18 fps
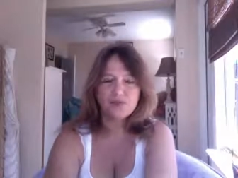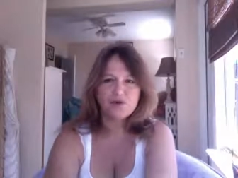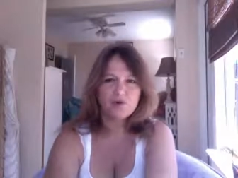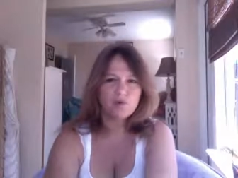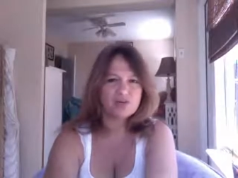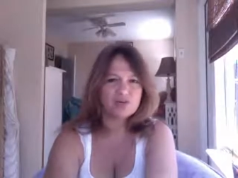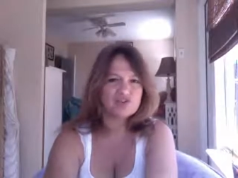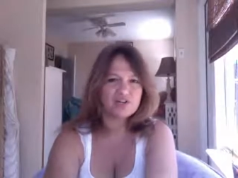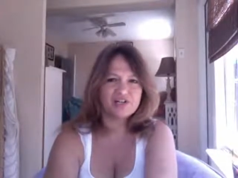
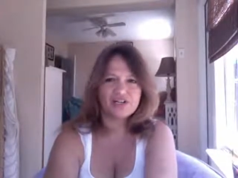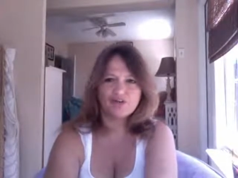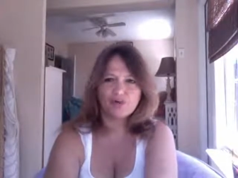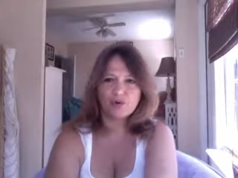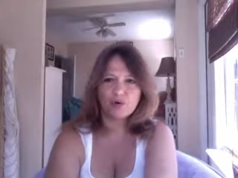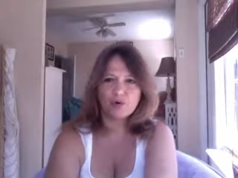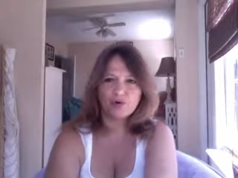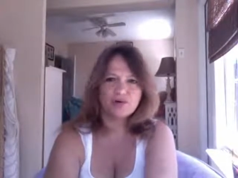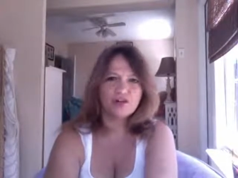which I never
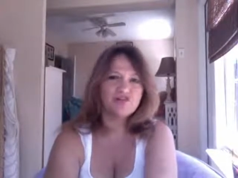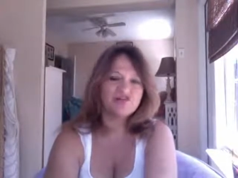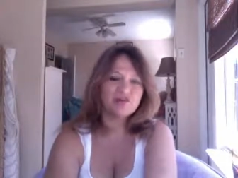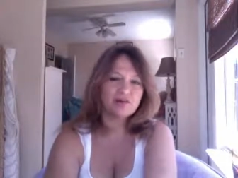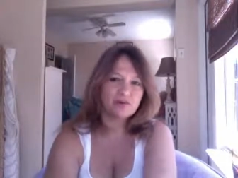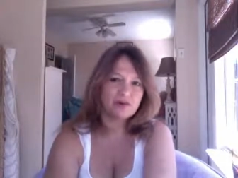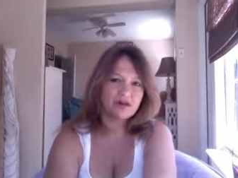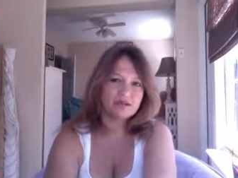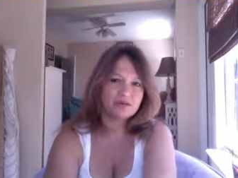heard
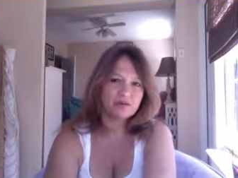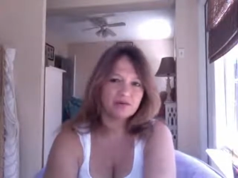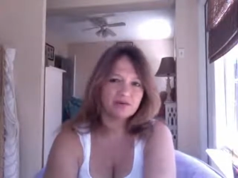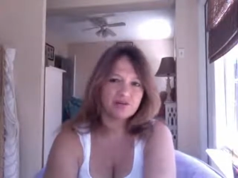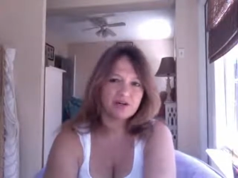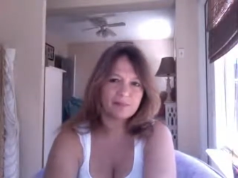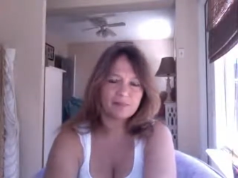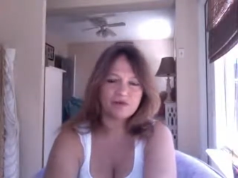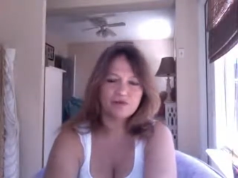until I looked
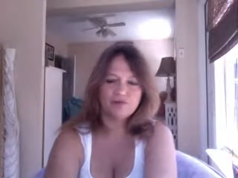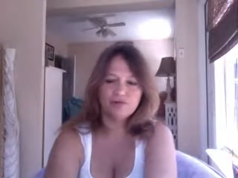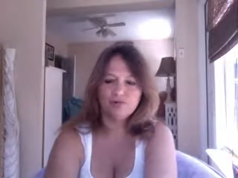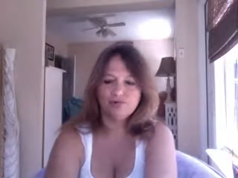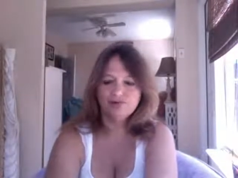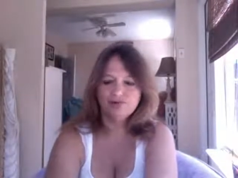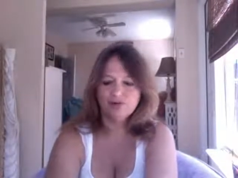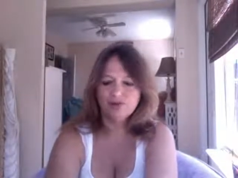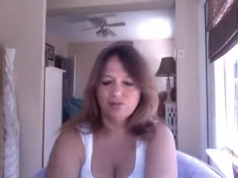it up on
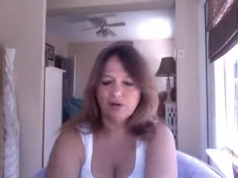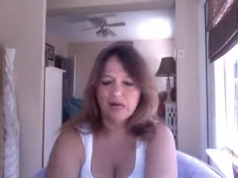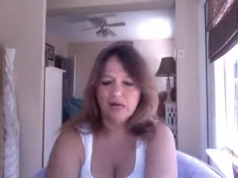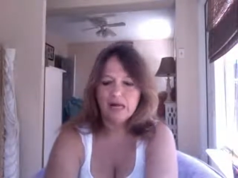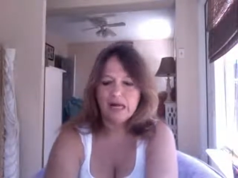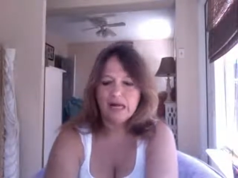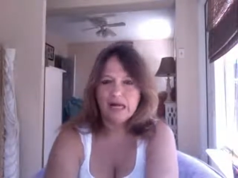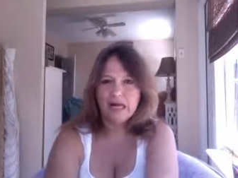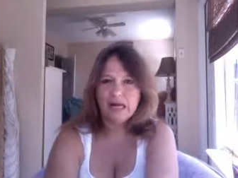YouTube.
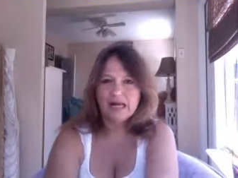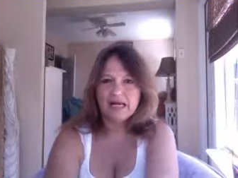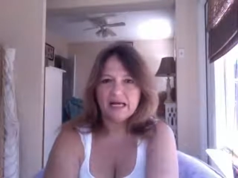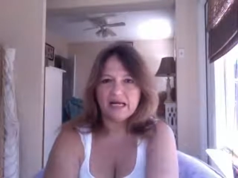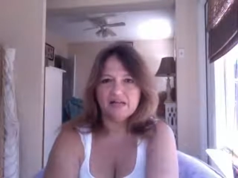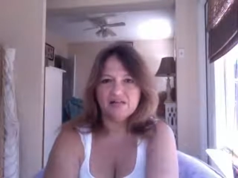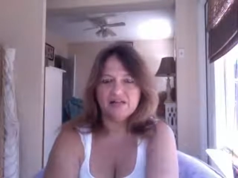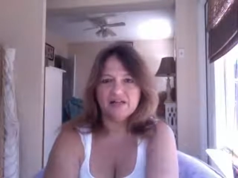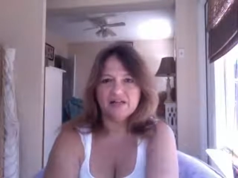
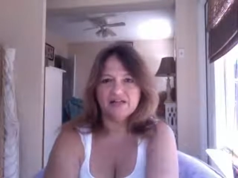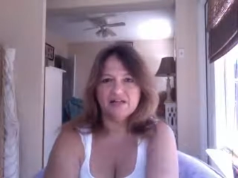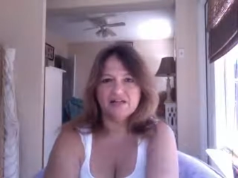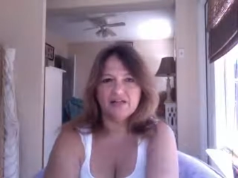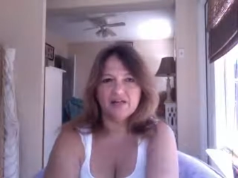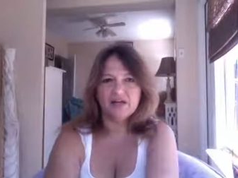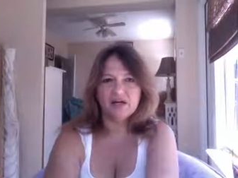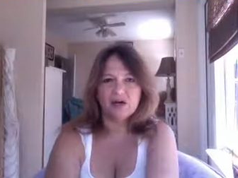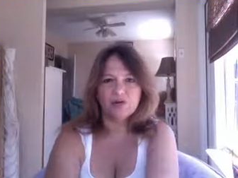And then they